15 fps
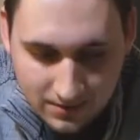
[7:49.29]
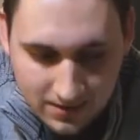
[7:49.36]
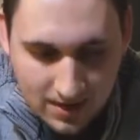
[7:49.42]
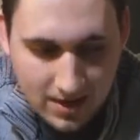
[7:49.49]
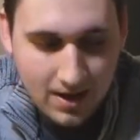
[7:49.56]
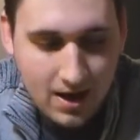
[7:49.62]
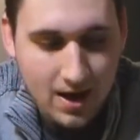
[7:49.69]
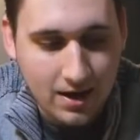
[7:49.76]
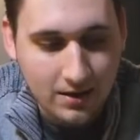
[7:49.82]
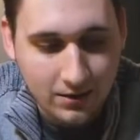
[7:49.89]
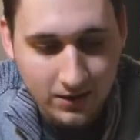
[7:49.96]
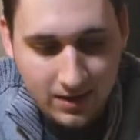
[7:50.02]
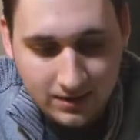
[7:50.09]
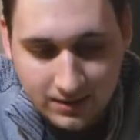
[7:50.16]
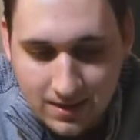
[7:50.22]
Then I, I
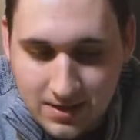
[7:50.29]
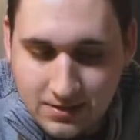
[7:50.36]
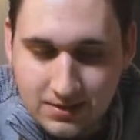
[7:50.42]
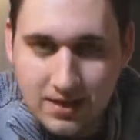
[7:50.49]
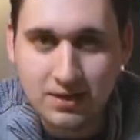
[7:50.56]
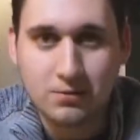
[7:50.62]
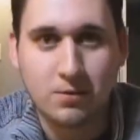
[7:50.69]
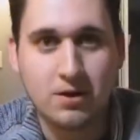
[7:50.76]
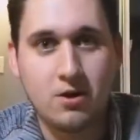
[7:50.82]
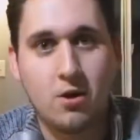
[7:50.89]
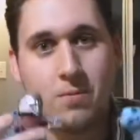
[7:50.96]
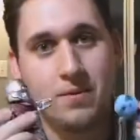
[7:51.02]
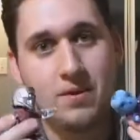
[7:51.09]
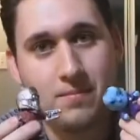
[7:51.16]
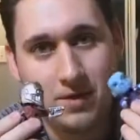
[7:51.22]
collect these things where you
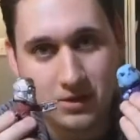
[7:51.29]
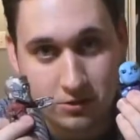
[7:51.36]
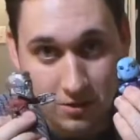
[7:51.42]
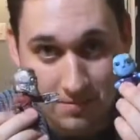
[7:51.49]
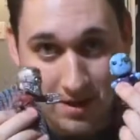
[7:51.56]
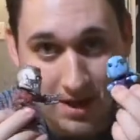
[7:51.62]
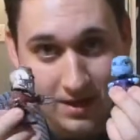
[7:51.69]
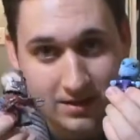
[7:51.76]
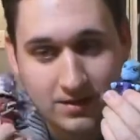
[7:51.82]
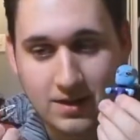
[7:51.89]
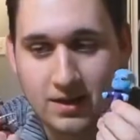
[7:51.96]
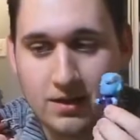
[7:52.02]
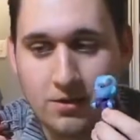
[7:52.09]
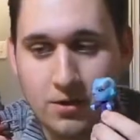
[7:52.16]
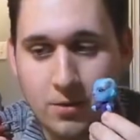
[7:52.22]
open the mystery box
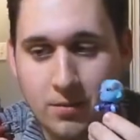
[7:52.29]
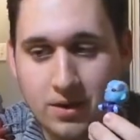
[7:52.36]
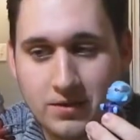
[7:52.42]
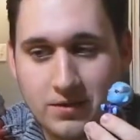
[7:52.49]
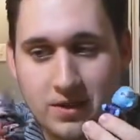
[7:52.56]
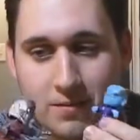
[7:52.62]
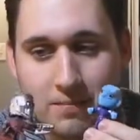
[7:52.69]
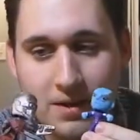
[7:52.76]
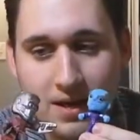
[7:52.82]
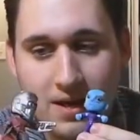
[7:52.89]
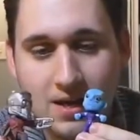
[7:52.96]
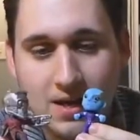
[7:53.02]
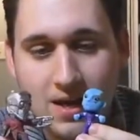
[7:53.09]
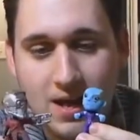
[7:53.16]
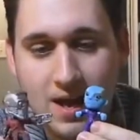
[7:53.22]
and you don't know what it's gonna be.